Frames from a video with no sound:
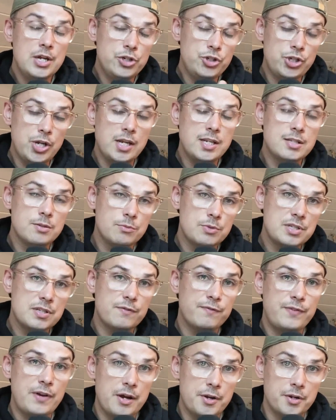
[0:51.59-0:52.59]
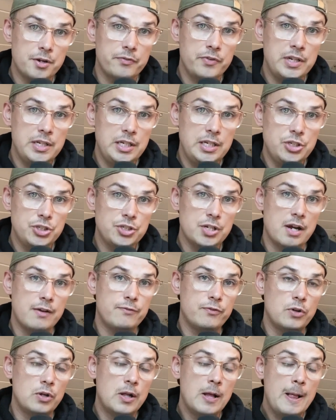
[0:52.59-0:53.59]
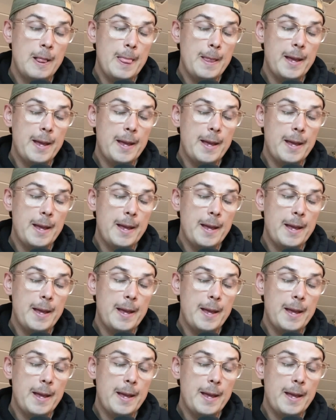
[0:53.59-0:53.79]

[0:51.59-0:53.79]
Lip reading: Jason was the founder of Indie Shuffle,